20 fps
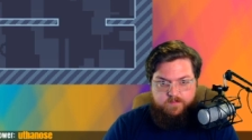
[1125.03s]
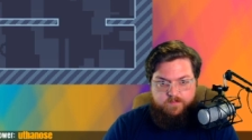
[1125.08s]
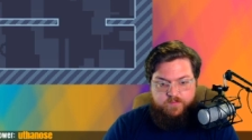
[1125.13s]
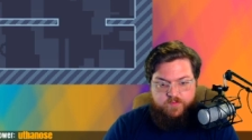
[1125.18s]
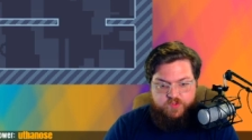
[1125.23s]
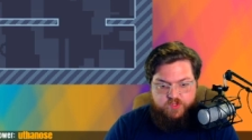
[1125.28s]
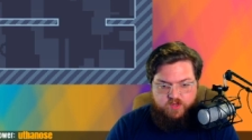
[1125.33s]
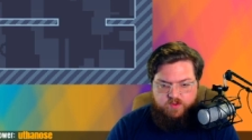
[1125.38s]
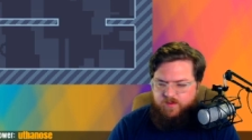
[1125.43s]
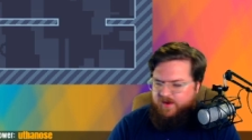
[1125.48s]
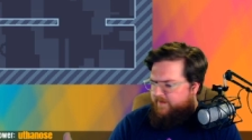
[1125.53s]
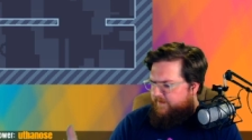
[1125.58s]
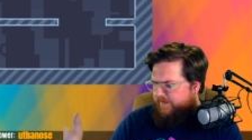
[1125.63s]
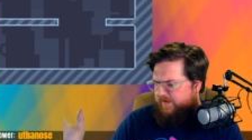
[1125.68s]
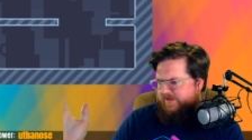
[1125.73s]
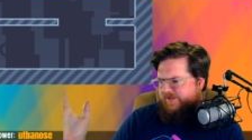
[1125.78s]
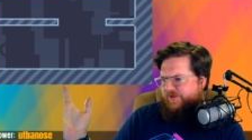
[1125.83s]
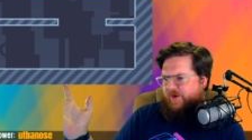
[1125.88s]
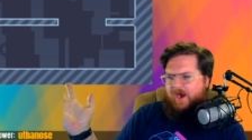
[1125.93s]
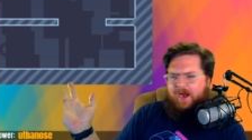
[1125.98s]
So anyway,
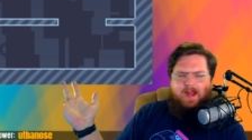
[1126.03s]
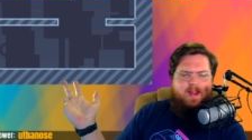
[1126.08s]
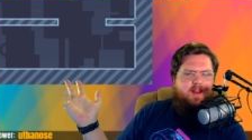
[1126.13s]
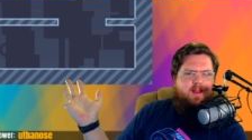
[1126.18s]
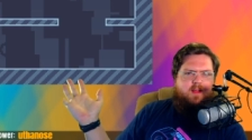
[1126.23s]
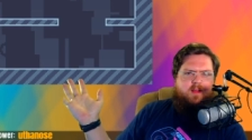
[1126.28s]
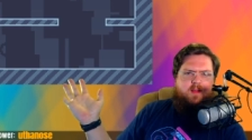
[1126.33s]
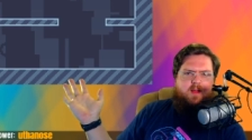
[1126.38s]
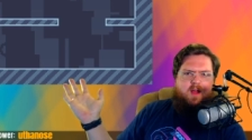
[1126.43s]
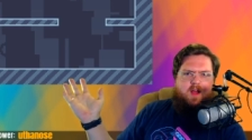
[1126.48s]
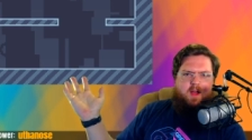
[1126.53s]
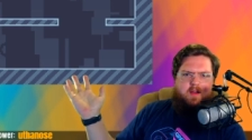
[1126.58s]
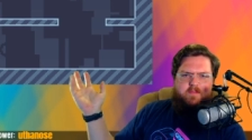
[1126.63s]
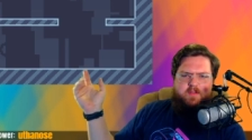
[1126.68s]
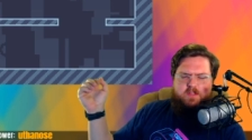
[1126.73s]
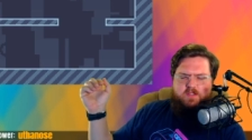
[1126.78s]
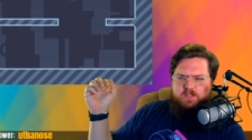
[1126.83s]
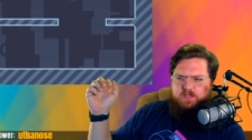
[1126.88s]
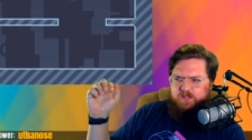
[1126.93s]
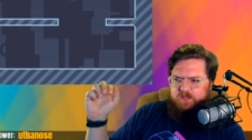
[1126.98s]
first try,
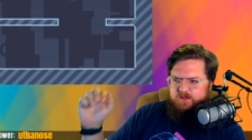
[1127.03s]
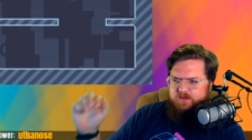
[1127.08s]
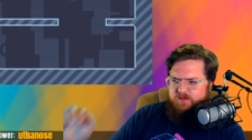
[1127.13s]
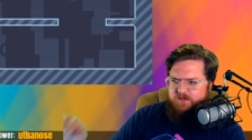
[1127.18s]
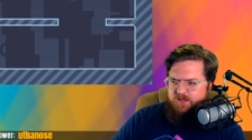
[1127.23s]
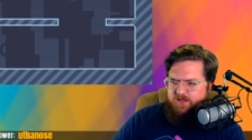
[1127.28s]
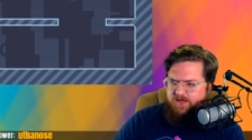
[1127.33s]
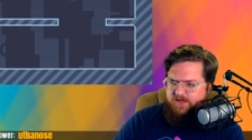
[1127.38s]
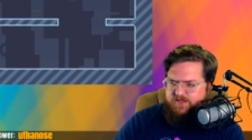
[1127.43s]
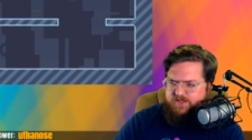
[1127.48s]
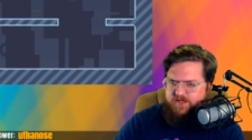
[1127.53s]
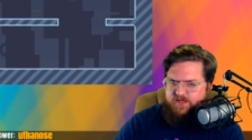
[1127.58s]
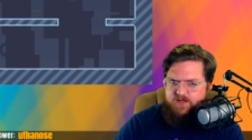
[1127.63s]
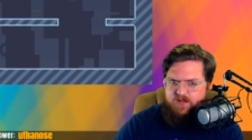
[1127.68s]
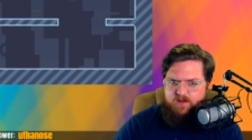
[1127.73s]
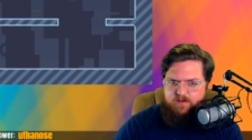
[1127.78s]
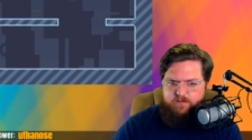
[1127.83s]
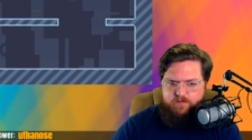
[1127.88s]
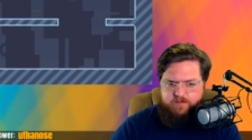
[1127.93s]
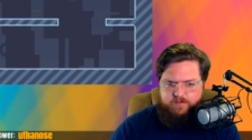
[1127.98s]
obviously, easy
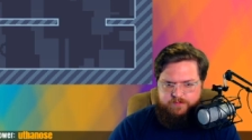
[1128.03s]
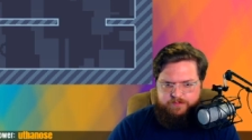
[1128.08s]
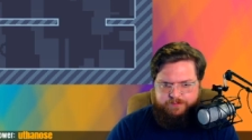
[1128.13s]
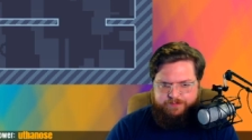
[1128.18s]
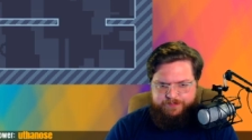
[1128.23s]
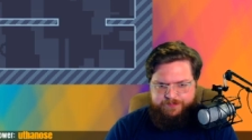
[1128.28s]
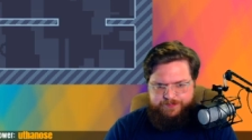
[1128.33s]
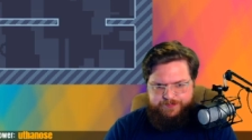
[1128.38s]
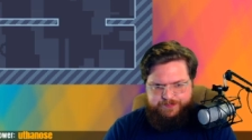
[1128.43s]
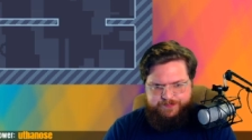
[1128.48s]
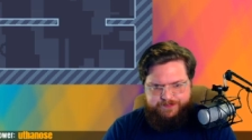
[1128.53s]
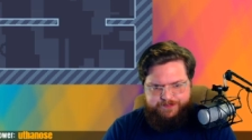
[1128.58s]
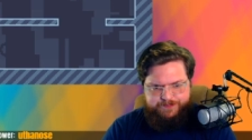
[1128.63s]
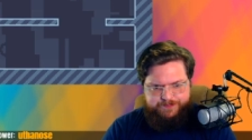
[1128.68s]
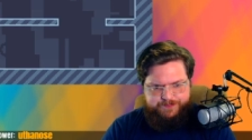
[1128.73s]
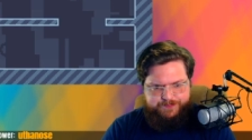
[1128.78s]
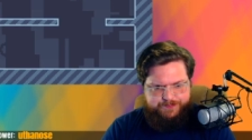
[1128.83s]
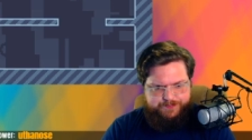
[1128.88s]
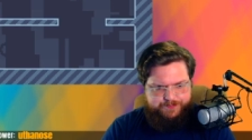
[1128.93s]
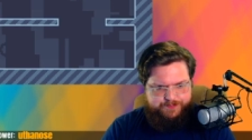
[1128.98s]
enough.
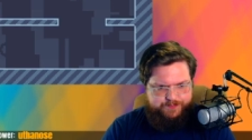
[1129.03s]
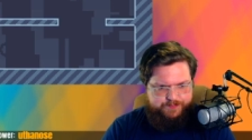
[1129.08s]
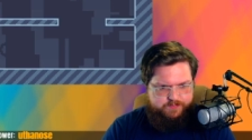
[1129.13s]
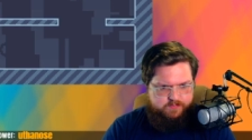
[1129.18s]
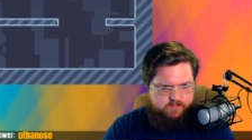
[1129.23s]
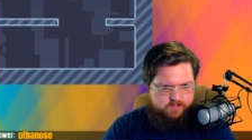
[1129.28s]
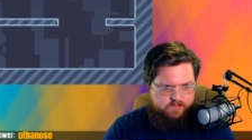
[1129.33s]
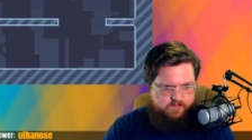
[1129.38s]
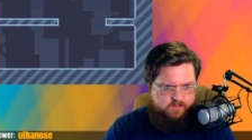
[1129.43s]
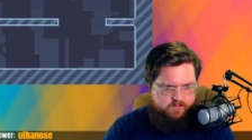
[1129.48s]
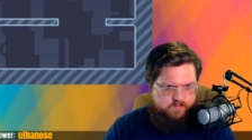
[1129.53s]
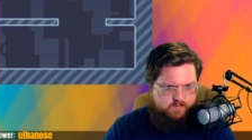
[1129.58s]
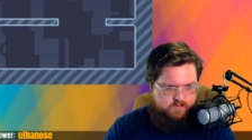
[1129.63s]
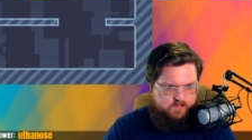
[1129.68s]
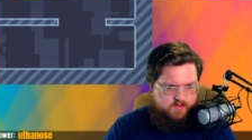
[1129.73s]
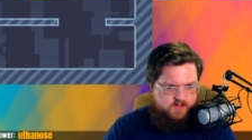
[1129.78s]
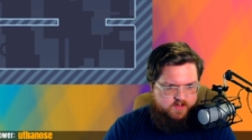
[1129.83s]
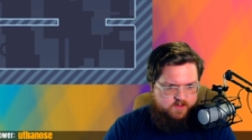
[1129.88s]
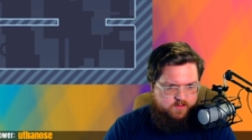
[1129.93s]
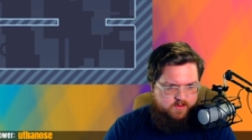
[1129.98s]

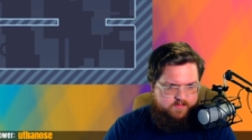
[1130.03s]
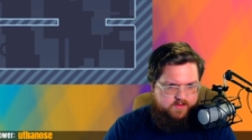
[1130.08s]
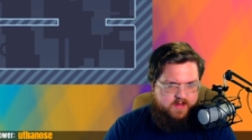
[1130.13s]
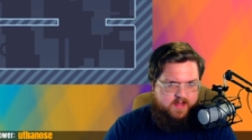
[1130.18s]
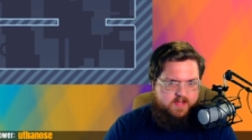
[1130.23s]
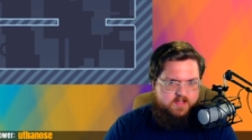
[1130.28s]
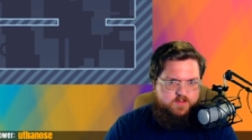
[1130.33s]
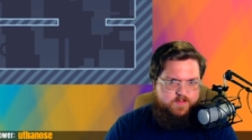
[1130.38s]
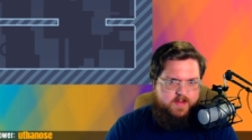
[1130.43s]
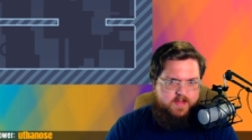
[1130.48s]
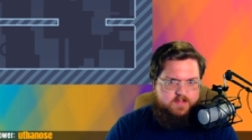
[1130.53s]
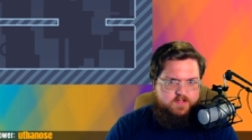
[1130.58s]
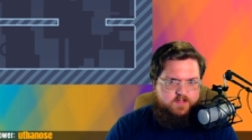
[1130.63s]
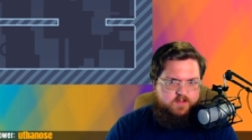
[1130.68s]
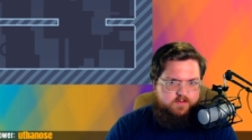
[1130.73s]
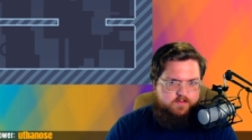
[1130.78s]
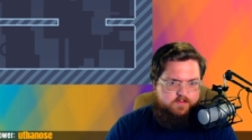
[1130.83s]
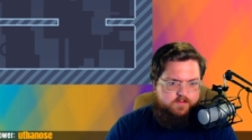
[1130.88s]
And now we have a gas mask.